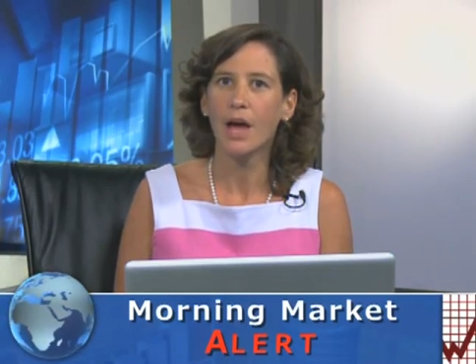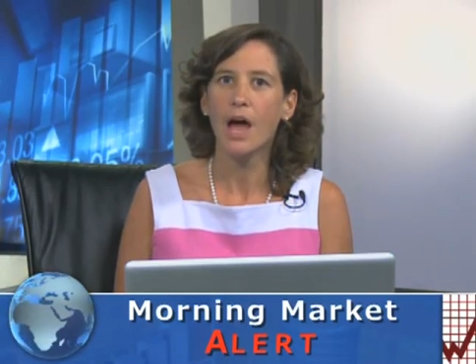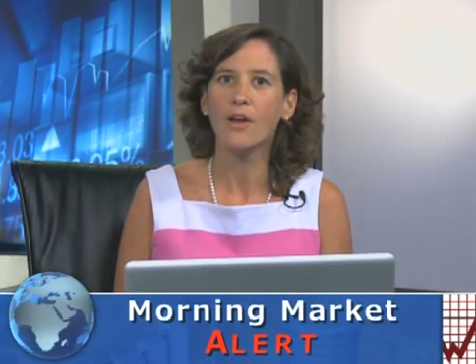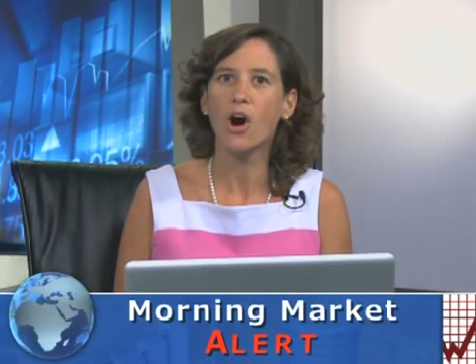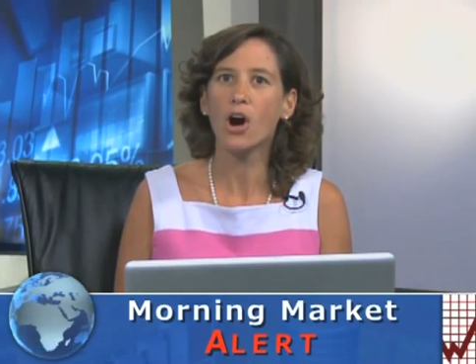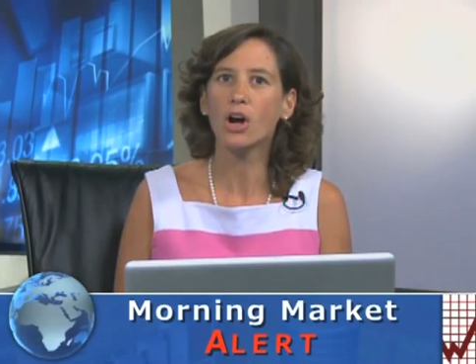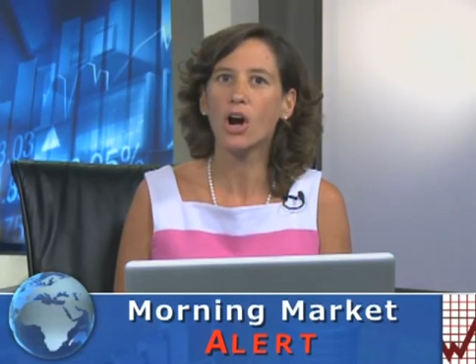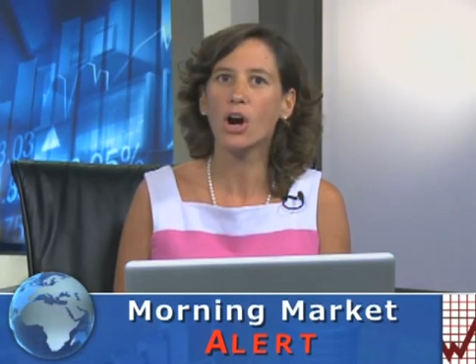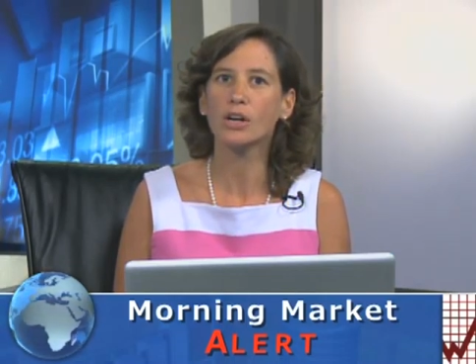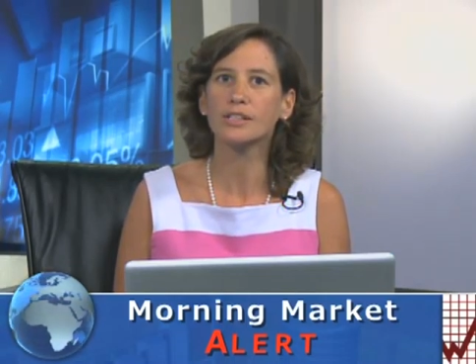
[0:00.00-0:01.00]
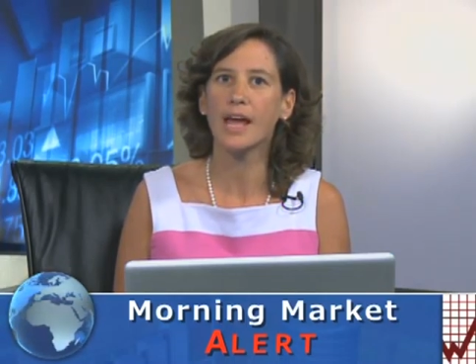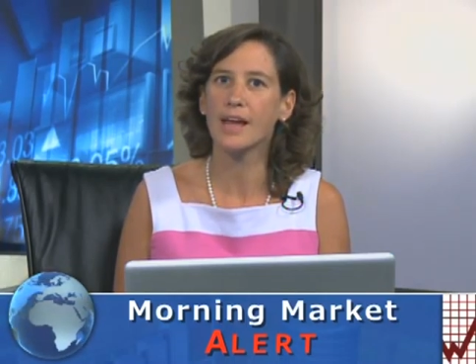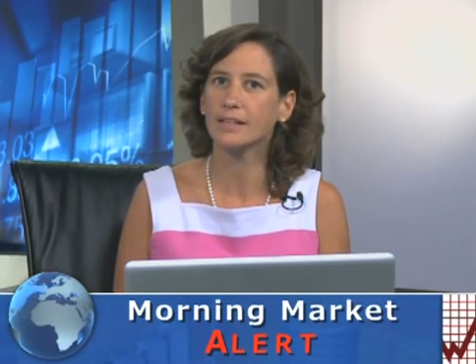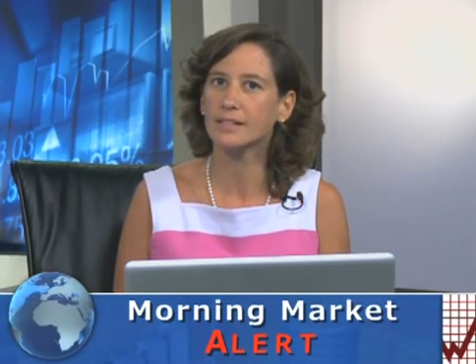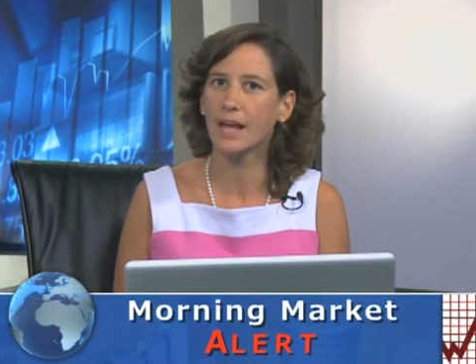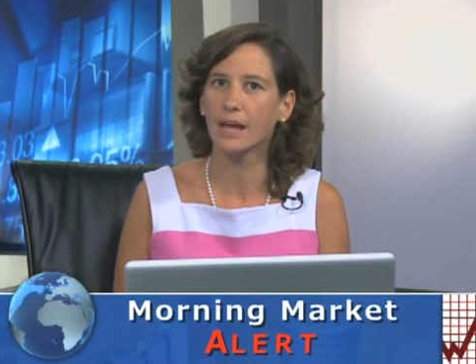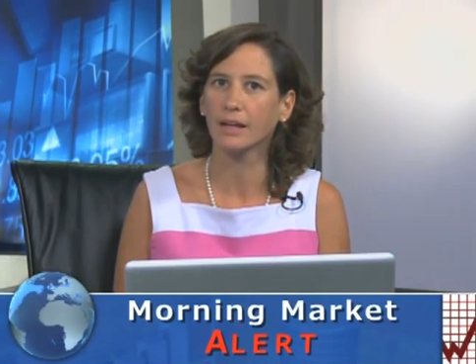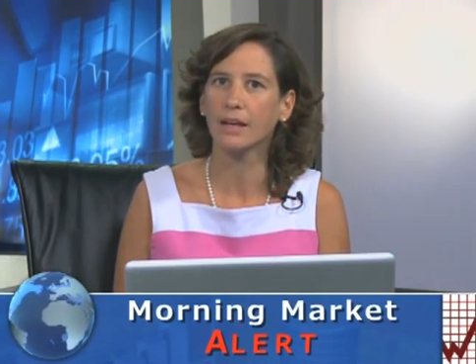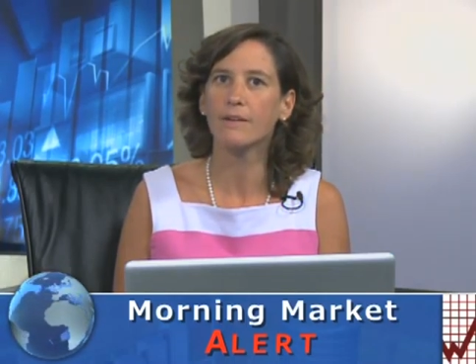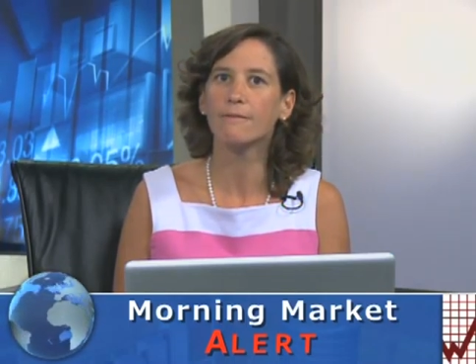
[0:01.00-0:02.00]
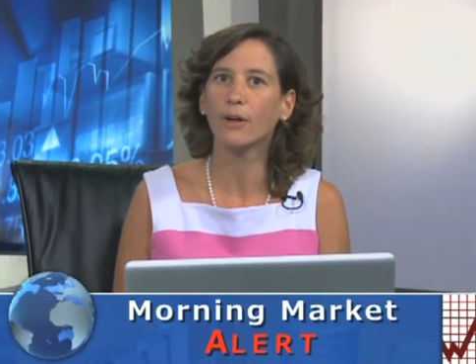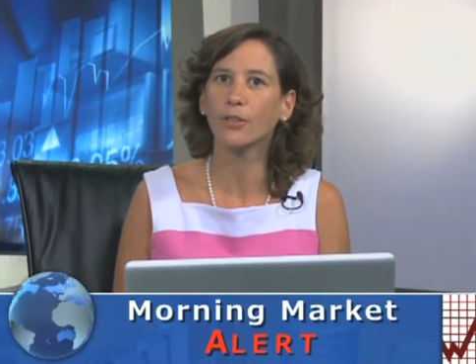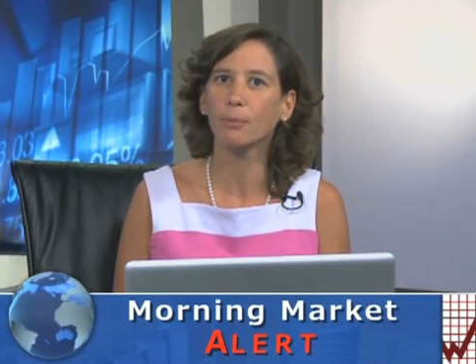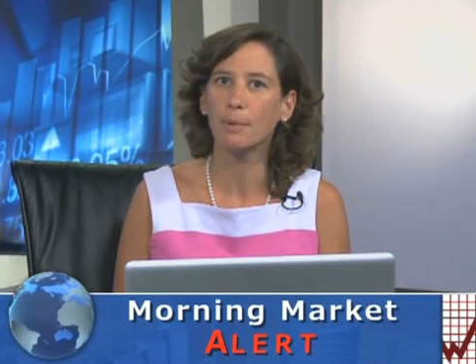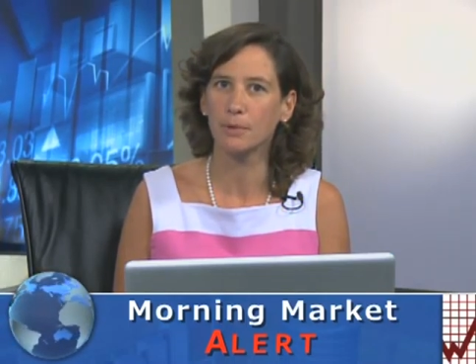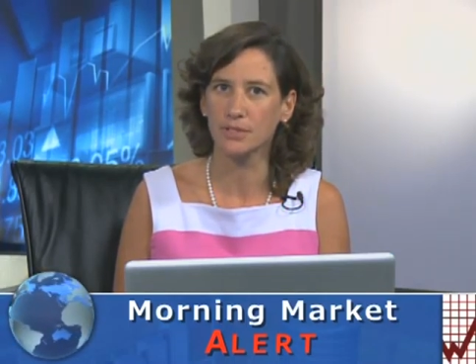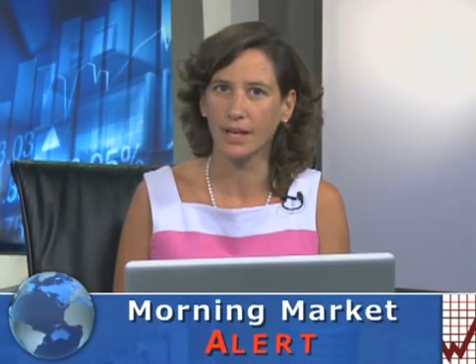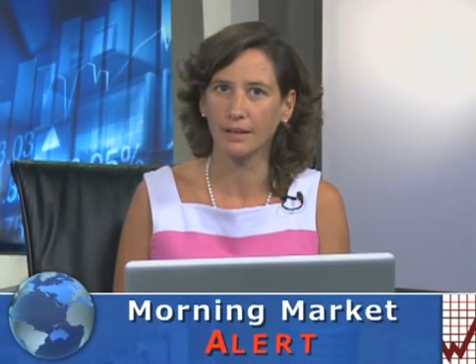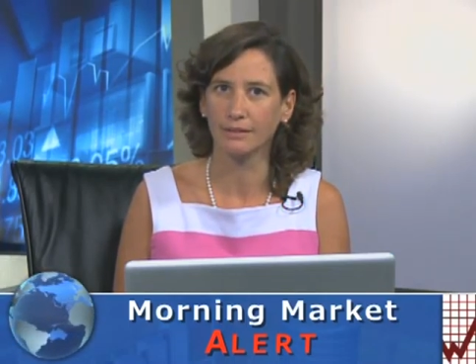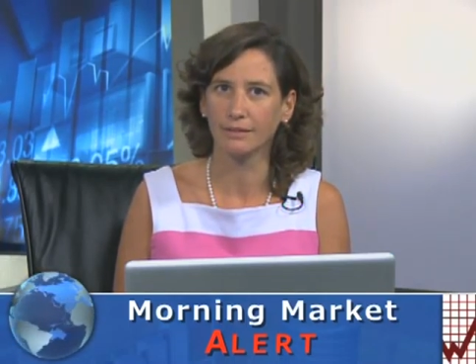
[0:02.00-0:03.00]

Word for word: and Hong Kong's Hang Seng fell 3%.